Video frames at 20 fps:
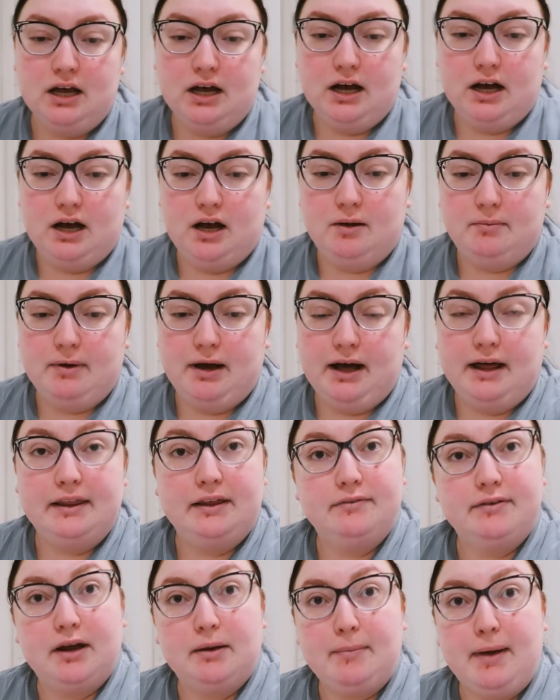Um,
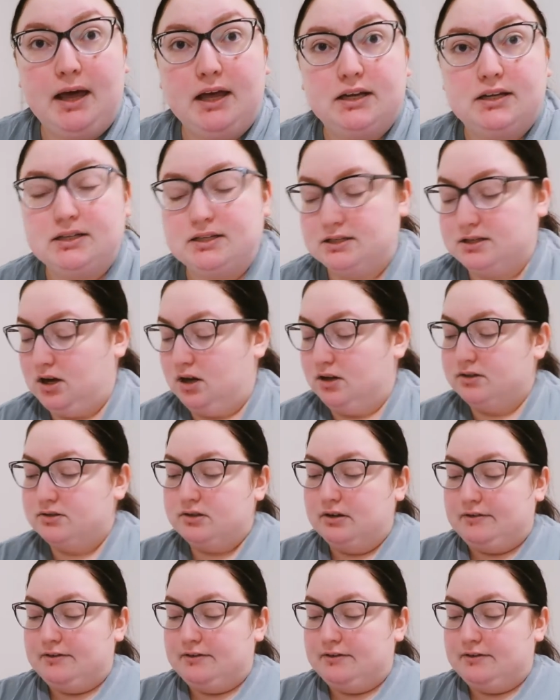highly recommend. Also,